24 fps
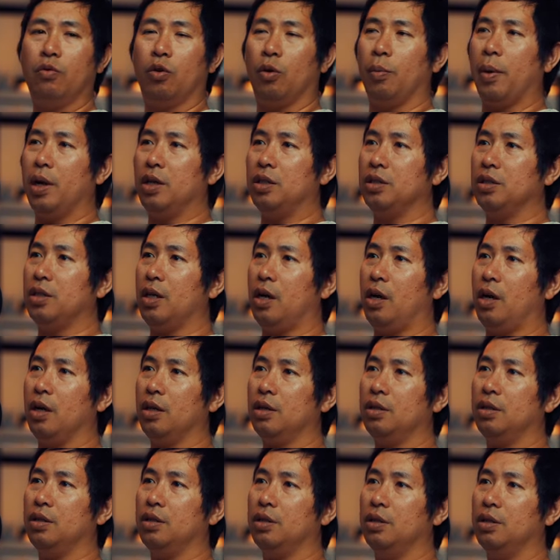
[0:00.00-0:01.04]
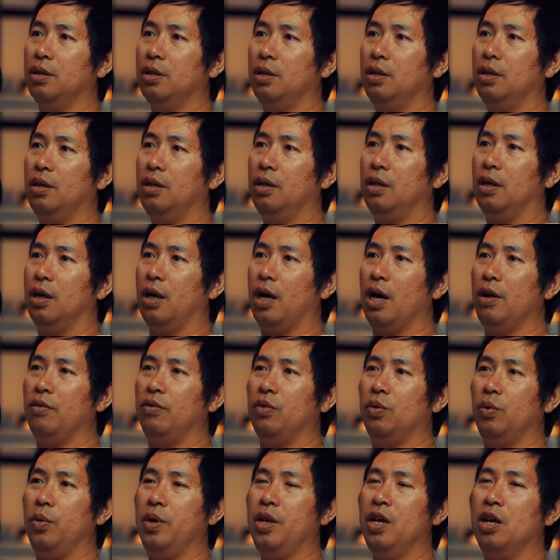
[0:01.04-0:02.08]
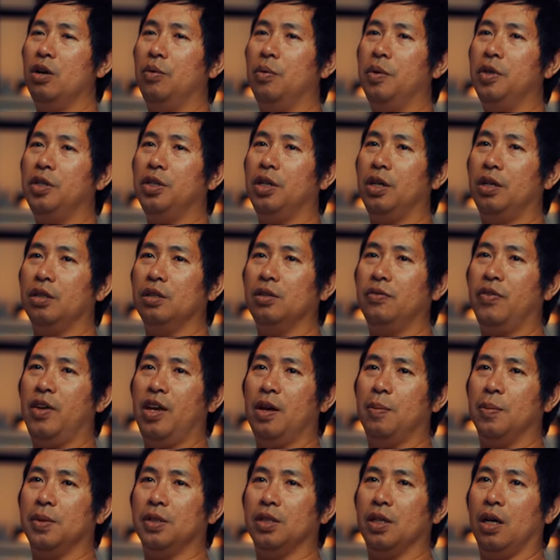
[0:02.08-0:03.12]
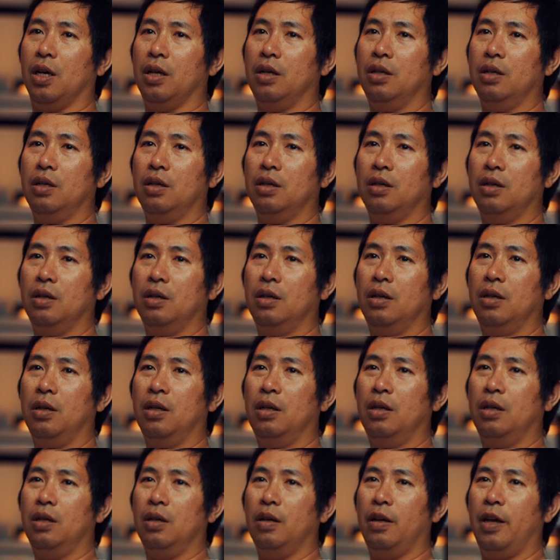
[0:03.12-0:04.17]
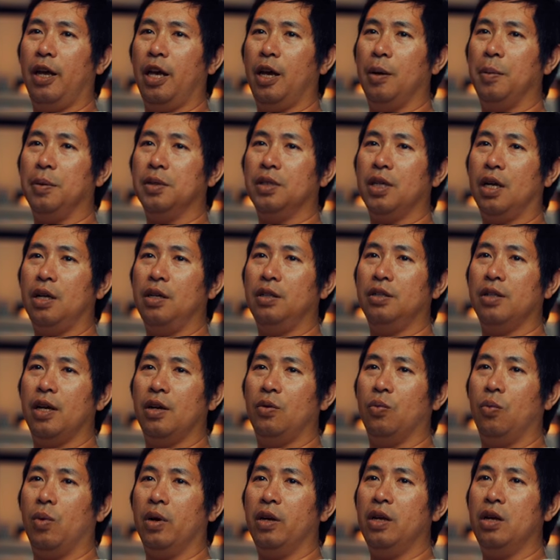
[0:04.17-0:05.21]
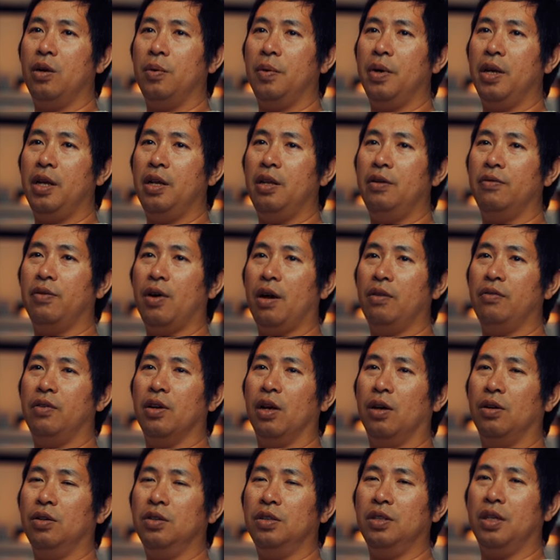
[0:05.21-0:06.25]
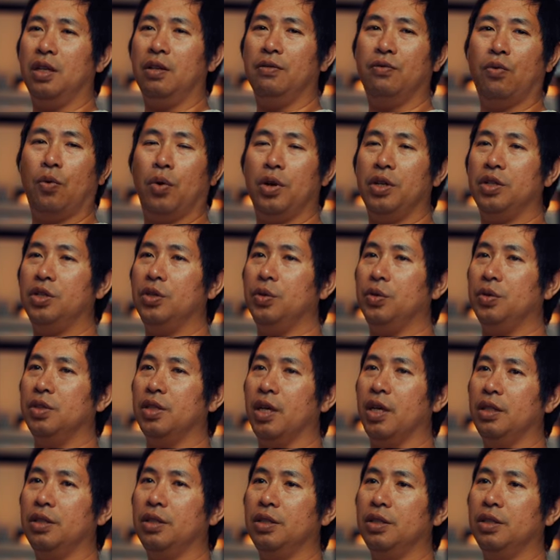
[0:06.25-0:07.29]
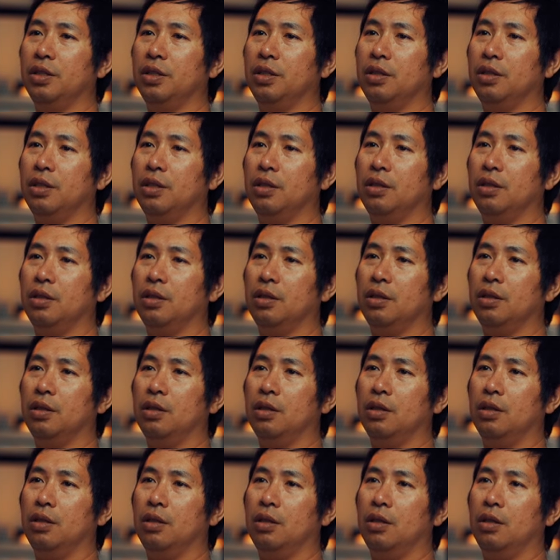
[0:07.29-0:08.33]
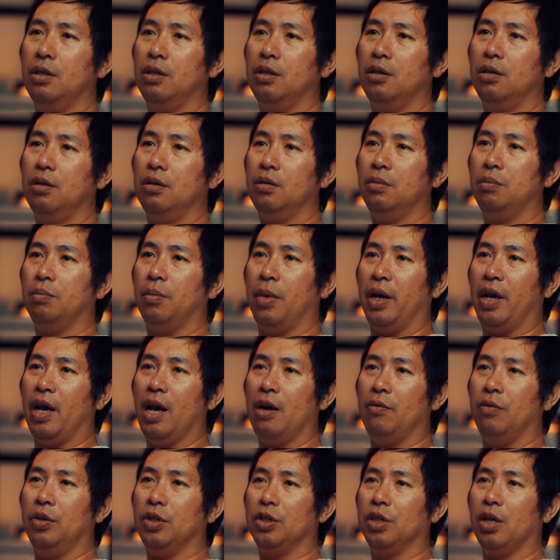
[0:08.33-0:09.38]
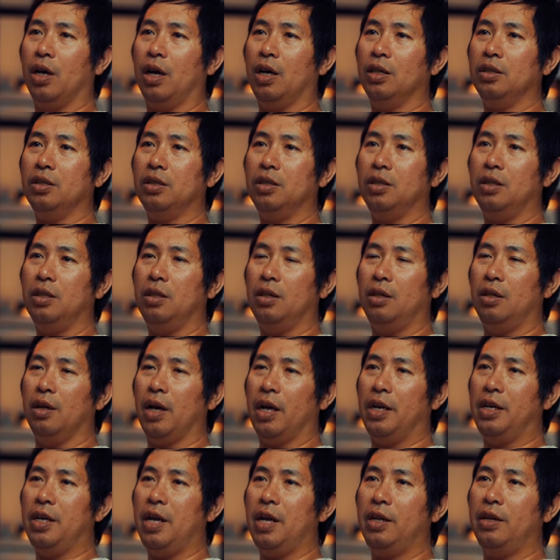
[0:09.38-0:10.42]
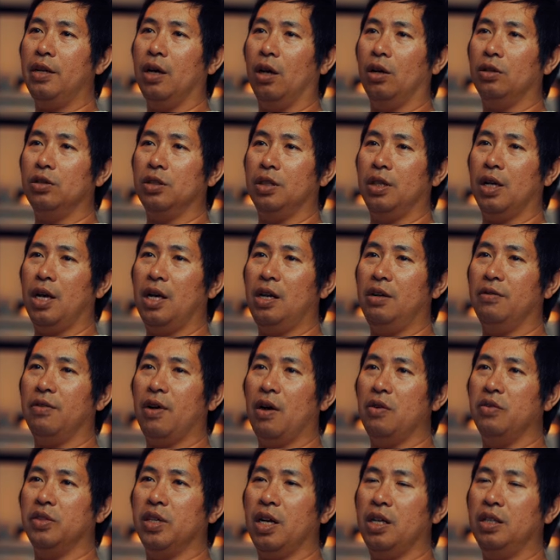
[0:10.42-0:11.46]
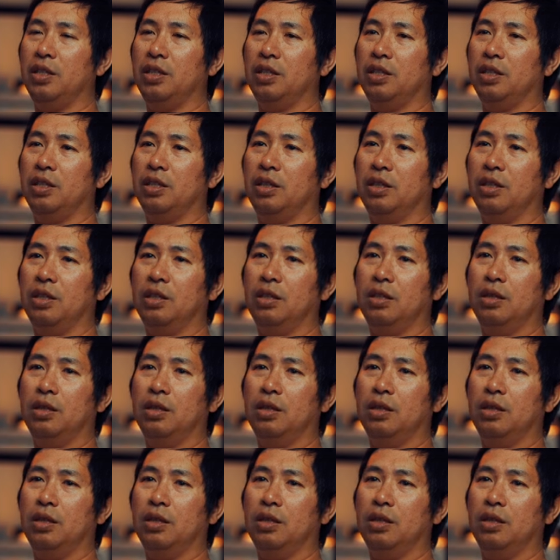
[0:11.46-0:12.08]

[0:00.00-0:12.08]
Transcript: For my stocks, I have three hundred shares of Amazon. Amazon is at one hundred eighty-five dollars and forty-two cents. My average cost, ninety-eight dollars and ninety-five cents.